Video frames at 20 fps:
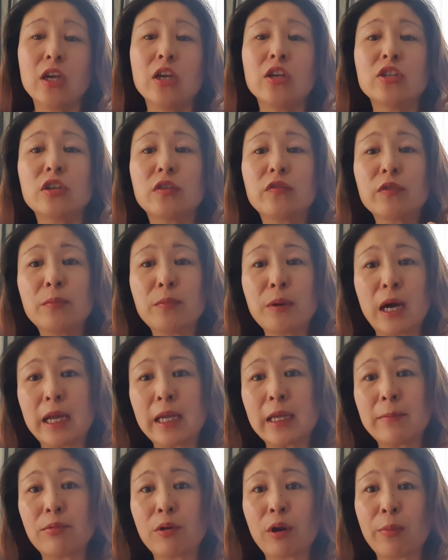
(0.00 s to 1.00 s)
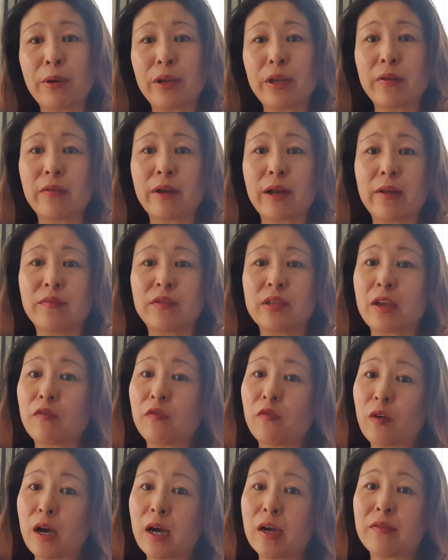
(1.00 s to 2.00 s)
So if you're buying a property property around say
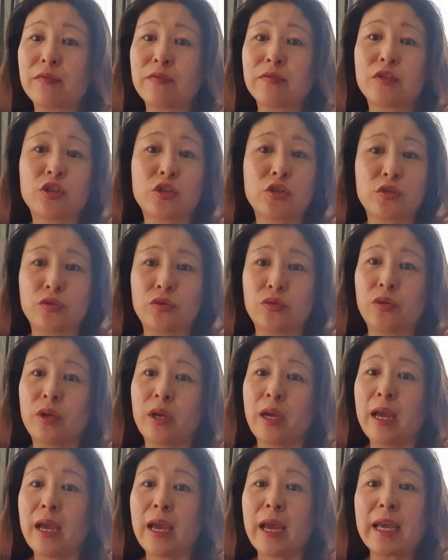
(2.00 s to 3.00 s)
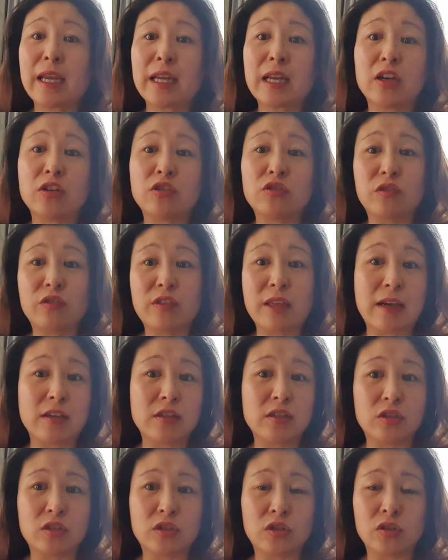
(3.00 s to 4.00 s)
five to eight hundred
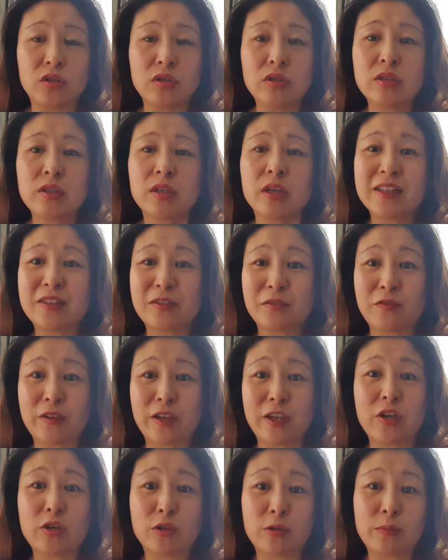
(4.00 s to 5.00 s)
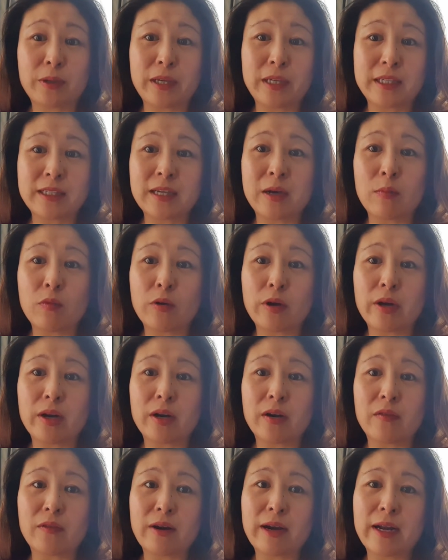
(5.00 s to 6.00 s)
thousand dollars. The fee could be
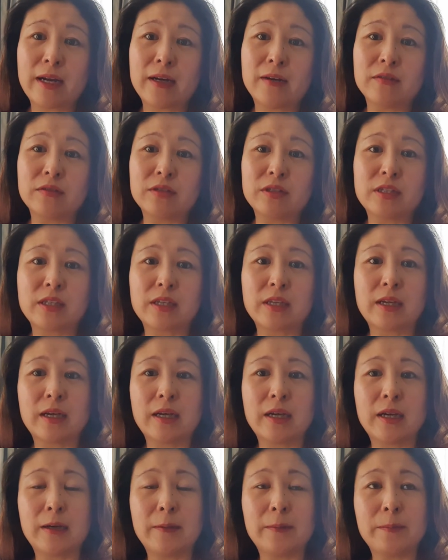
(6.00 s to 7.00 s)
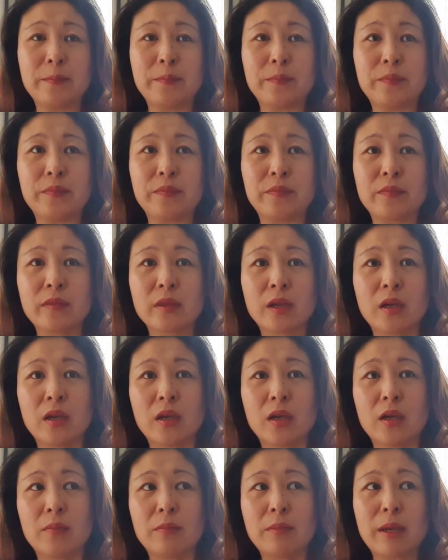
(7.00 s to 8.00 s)
somewhere around um,
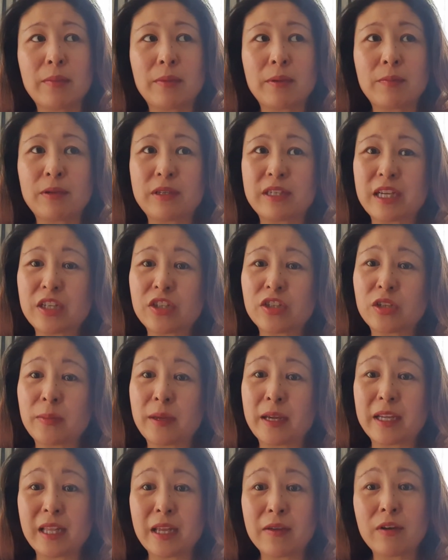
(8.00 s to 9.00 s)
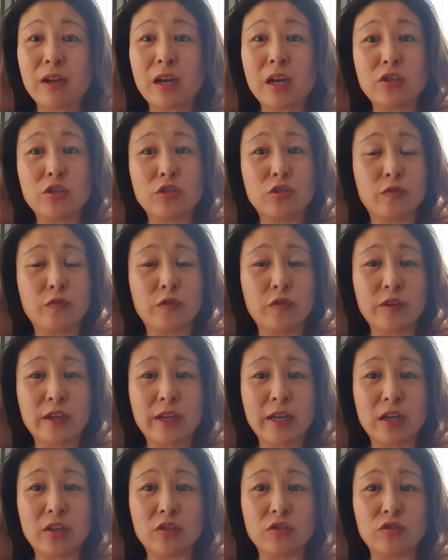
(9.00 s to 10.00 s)
maybe potentially about eleven hundred hundred to
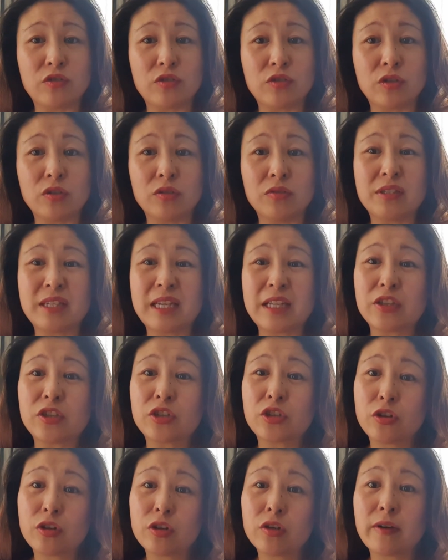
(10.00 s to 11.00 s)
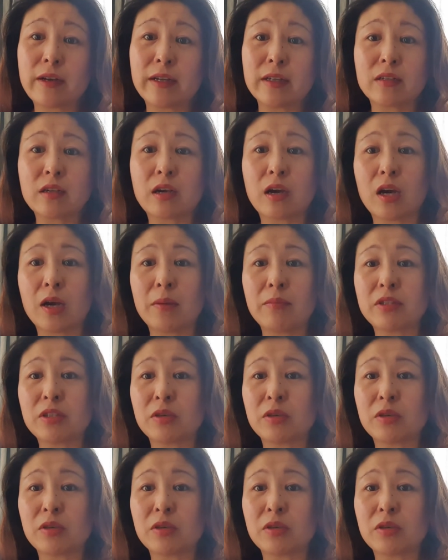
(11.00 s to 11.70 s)
fifteen hundred dollars, and the turnaround time is